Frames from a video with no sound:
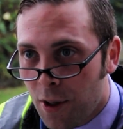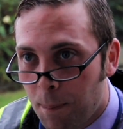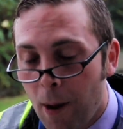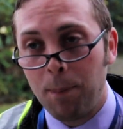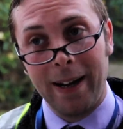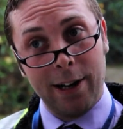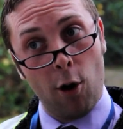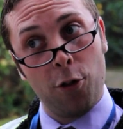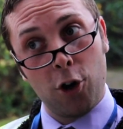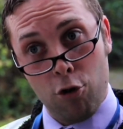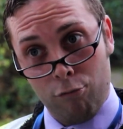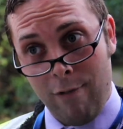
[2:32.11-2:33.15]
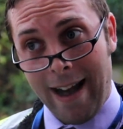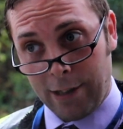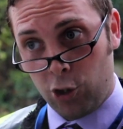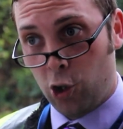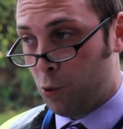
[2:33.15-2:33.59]
the public on the
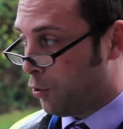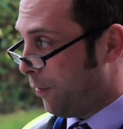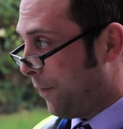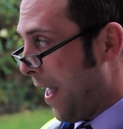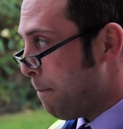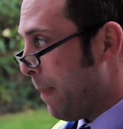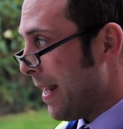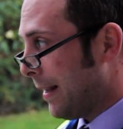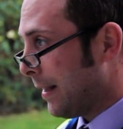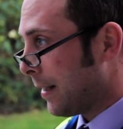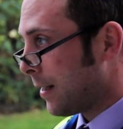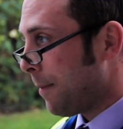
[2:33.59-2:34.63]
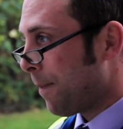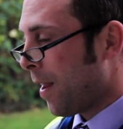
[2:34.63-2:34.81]
correct use of their bins.